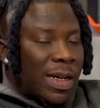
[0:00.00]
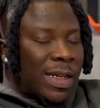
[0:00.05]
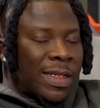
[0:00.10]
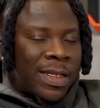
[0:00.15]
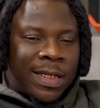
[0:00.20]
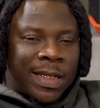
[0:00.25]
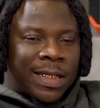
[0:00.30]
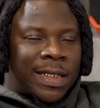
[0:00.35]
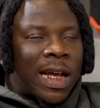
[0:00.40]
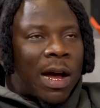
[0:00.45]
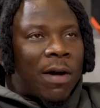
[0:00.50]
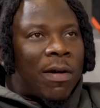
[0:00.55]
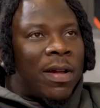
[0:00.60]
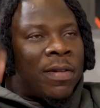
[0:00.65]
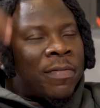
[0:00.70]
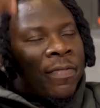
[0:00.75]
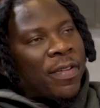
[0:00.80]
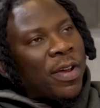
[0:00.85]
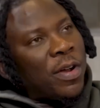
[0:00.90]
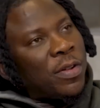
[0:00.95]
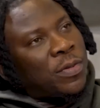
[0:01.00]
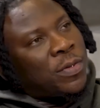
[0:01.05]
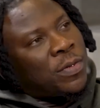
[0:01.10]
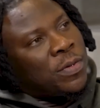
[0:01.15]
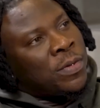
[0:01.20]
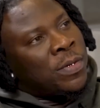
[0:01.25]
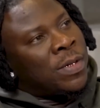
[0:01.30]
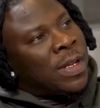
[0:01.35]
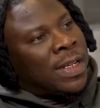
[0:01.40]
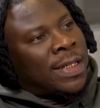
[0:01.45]
that's just how it felt
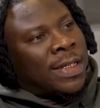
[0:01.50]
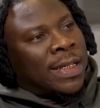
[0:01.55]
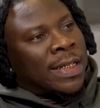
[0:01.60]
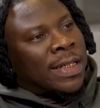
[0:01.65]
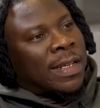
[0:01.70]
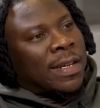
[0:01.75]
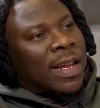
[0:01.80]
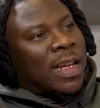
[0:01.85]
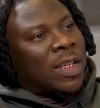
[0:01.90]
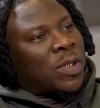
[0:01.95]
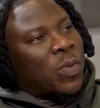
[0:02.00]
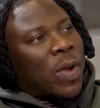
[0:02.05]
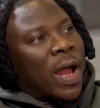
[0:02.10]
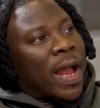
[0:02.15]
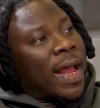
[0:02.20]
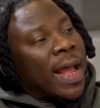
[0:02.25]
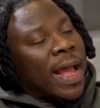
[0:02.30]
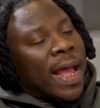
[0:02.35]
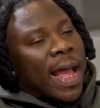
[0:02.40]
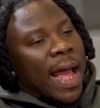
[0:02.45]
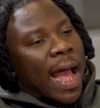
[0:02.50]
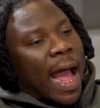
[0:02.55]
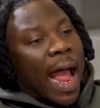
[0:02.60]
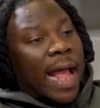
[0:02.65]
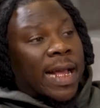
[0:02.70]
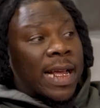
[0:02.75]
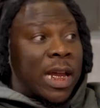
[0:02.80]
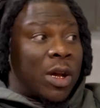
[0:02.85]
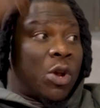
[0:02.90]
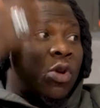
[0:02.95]
too. That's just that's why
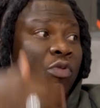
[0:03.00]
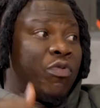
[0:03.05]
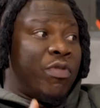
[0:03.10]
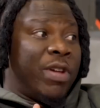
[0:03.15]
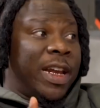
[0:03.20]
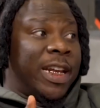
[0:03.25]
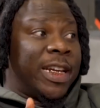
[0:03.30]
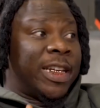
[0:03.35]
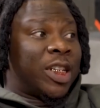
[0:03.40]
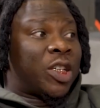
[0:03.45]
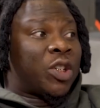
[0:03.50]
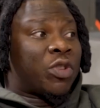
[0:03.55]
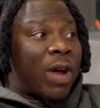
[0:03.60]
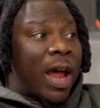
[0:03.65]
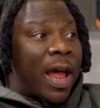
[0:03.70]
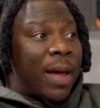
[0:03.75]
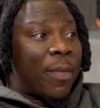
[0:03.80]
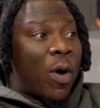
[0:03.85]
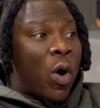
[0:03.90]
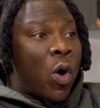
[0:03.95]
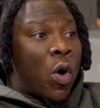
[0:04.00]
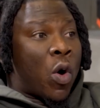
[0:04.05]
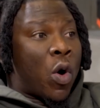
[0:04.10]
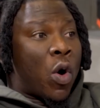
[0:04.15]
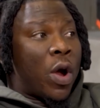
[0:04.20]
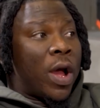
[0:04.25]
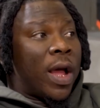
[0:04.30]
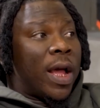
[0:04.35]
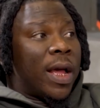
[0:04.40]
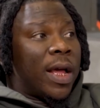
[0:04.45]
I cannot really describe
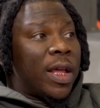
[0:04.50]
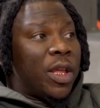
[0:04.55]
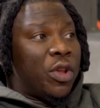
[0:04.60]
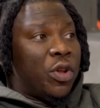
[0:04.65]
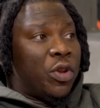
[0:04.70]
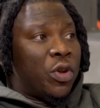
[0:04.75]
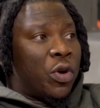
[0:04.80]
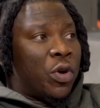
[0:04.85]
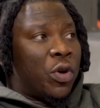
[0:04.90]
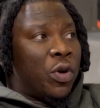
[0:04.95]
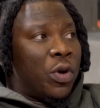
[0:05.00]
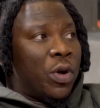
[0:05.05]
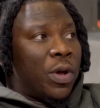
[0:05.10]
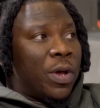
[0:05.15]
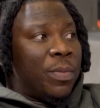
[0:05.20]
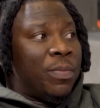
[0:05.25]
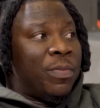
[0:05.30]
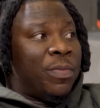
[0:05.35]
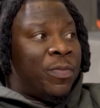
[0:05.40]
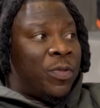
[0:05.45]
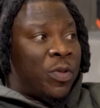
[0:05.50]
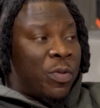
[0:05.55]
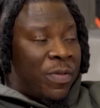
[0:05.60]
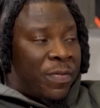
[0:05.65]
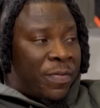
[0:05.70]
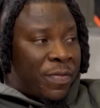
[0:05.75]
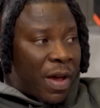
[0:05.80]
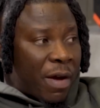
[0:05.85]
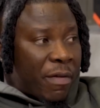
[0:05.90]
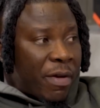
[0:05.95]
or you know to be
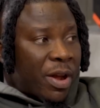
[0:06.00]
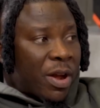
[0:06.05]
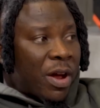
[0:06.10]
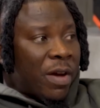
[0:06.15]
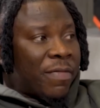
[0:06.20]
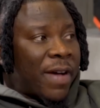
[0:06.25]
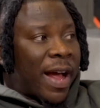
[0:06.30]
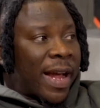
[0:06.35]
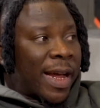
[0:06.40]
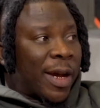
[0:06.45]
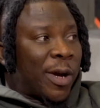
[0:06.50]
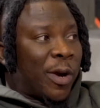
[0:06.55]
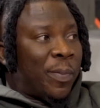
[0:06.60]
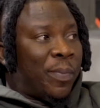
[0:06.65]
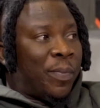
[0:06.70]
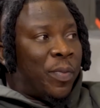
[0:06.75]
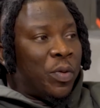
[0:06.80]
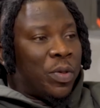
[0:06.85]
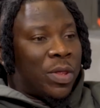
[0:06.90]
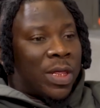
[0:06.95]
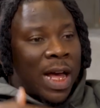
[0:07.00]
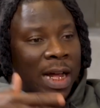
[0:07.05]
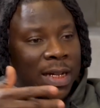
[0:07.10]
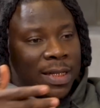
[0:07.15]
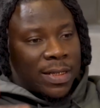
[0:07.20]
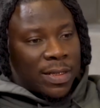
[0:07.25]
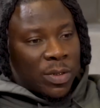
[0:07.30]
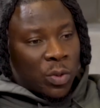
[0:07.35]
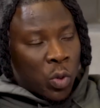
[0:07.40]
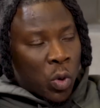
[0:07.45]
fair enough, I cannot put
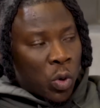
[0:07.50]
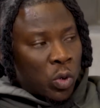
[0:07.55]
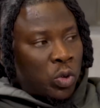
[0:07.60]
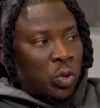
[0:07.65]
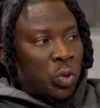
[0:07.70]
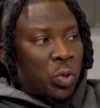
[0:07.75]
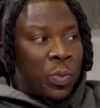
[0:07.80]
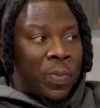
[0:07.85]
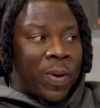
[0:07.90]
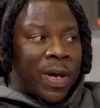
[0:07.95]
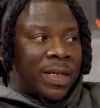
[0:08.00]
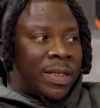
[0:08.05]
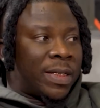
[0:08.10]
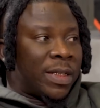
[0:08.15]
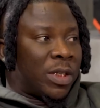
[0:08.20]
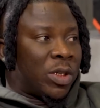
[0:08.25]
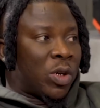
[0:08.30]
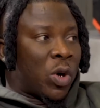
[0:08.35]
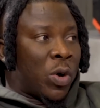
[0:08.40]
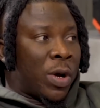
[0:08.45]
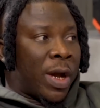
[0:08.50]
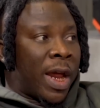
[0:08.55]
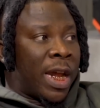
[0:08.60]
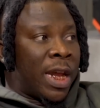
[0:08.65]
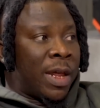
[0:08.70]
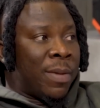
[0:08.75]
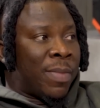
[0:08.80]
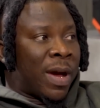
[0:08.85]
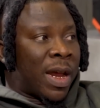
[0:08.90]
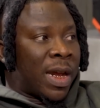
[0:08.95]
that go-to person on
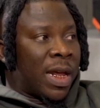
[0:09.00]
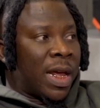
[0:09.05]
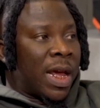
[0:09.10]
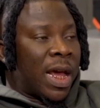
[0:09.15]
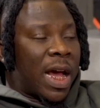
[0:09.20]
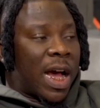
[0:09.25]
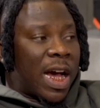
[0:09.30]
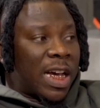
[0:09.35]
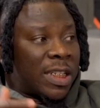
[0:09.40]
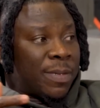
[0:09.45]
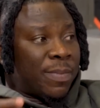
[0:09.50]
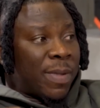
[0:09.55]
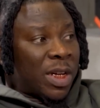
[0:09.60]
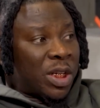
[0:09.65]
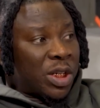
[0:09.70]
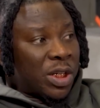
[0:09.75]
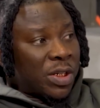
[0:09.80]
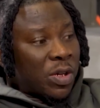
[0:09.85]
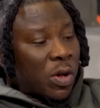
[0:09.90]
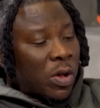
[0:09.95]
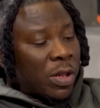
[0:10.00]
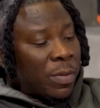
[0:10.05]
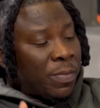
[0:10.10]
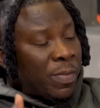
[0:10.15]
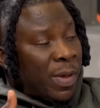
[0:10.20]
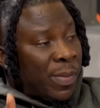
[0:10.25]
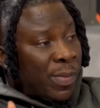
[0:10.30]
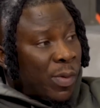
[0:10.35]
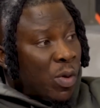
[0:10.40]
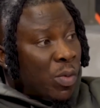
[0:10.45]
anybody. As much as other
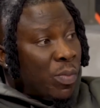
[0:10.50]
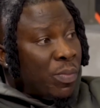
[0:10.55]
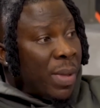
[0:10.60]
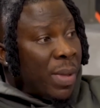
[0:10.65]
people